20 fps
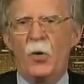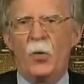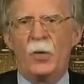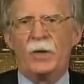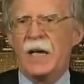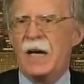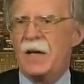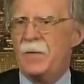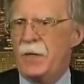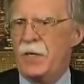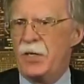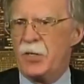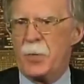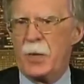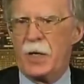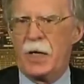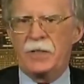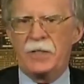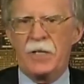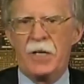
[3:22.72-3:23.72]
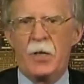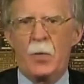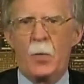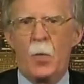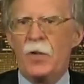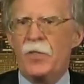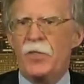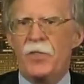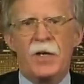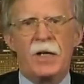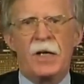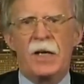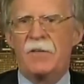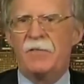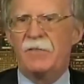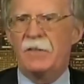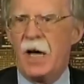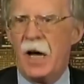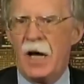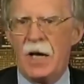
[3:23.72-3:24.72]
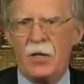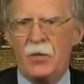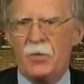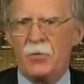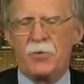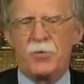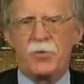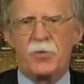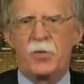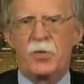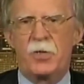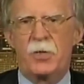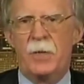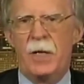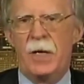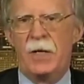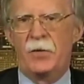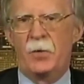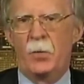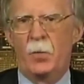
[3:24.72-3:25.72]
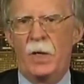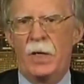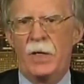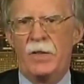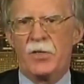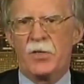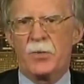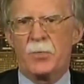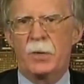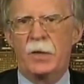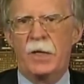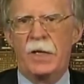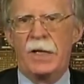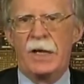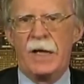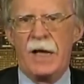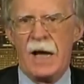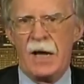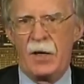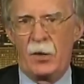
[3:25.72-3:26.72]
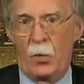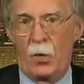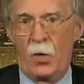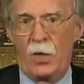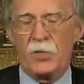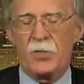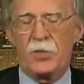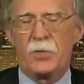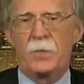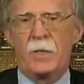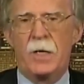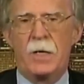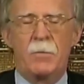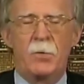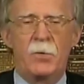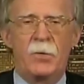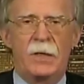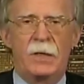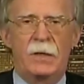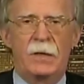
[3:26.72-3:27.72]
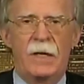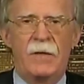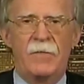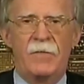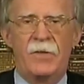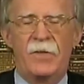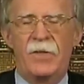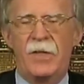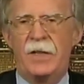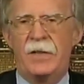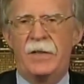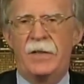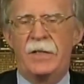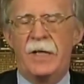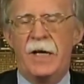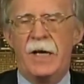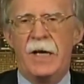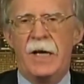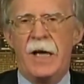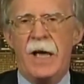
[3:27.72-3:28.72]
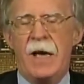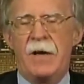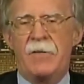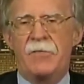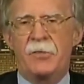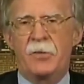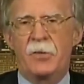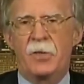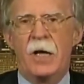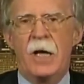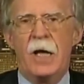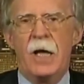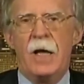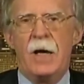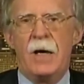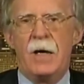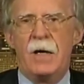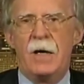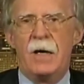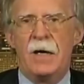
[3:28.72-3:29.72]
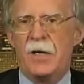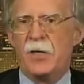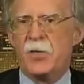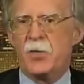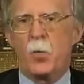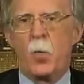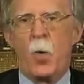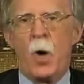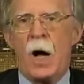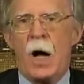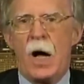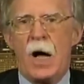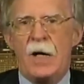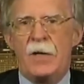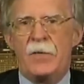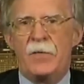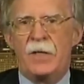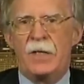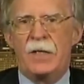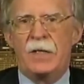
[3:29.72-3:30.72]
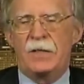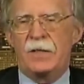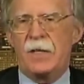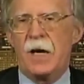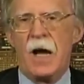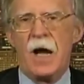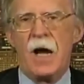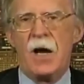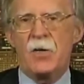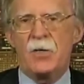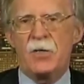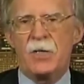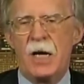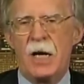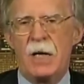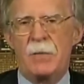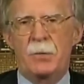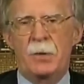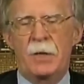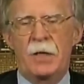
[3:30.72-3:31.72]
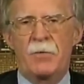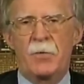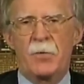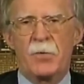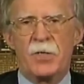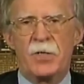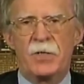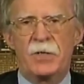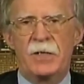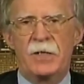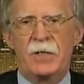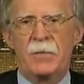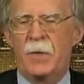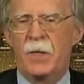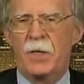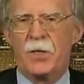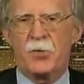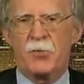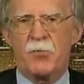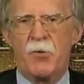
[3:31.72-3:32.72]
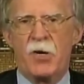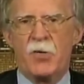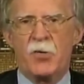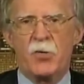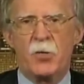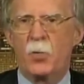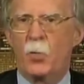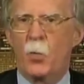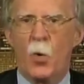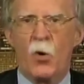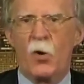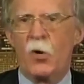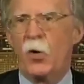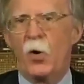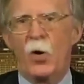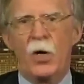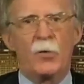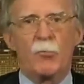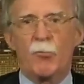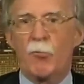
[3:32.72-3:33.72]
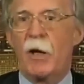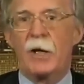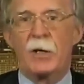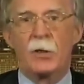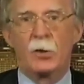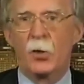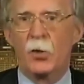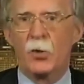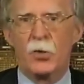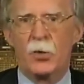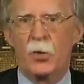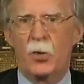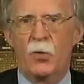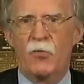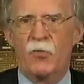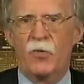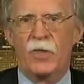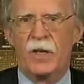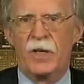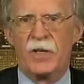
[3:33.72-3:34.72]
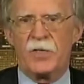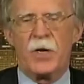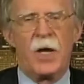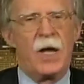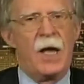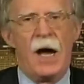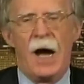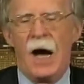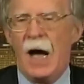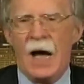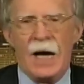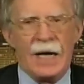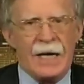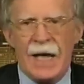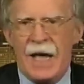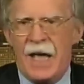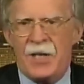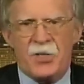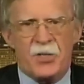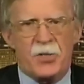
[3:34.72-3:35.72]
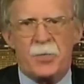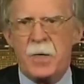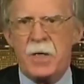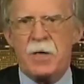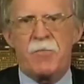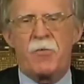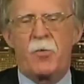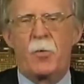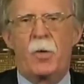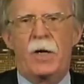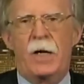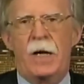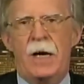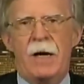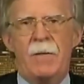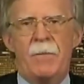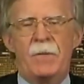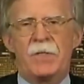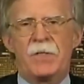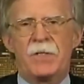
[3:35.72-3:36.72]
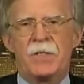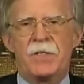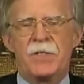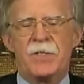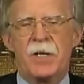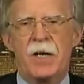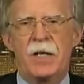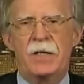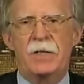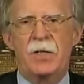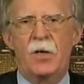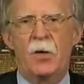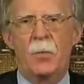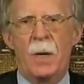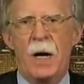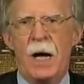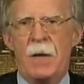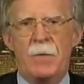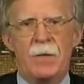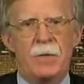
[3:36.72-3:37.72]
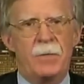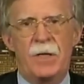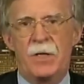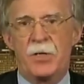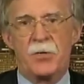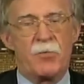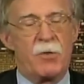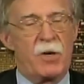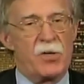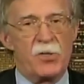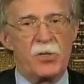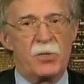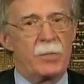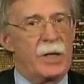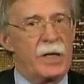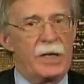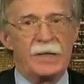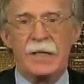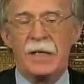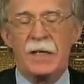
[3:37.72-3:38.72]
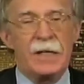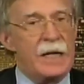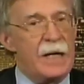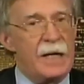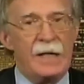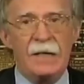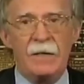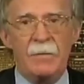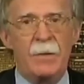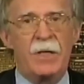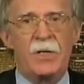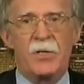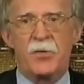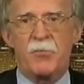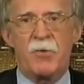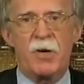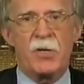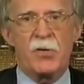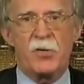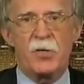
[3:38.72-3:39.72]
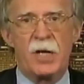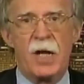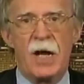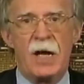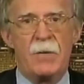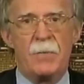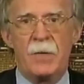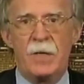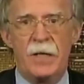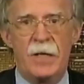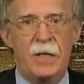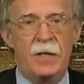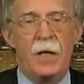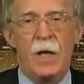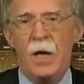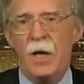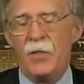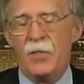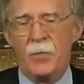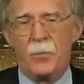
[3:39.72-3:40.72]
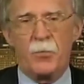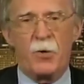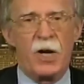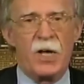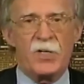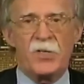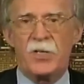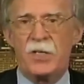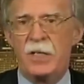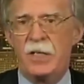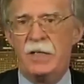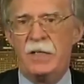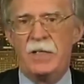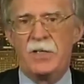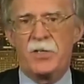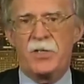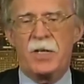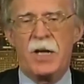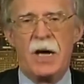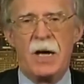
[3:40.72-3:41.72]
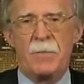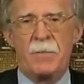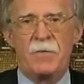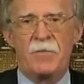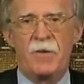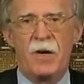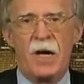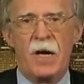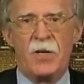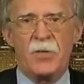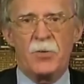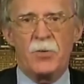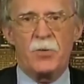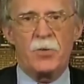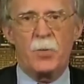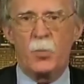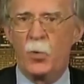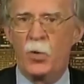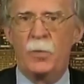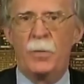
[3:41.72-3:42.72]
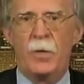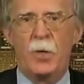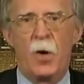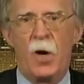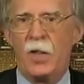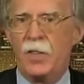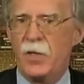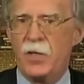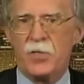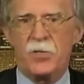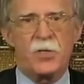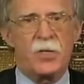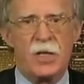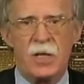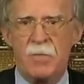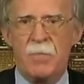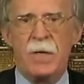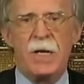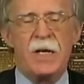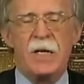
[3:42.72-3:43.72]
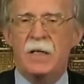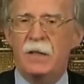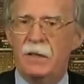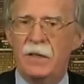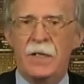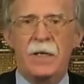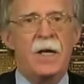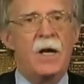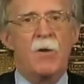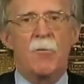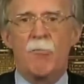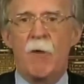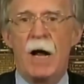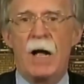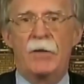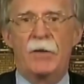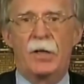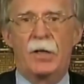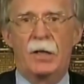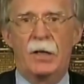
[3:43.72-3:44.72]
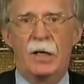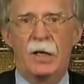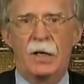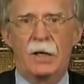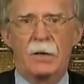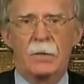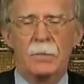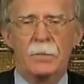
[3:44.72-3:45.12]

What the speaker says: what that means, but I tell you one thing I've not understood about the way this played out on September the 11th and the day after is why the entire top levels at the administration weren't on red alert over this. I can't speak for what happens inside the Obama administration, but I tell you, any administration I'd have been in, the president, his top advisors would have been on this immediately, round the clock.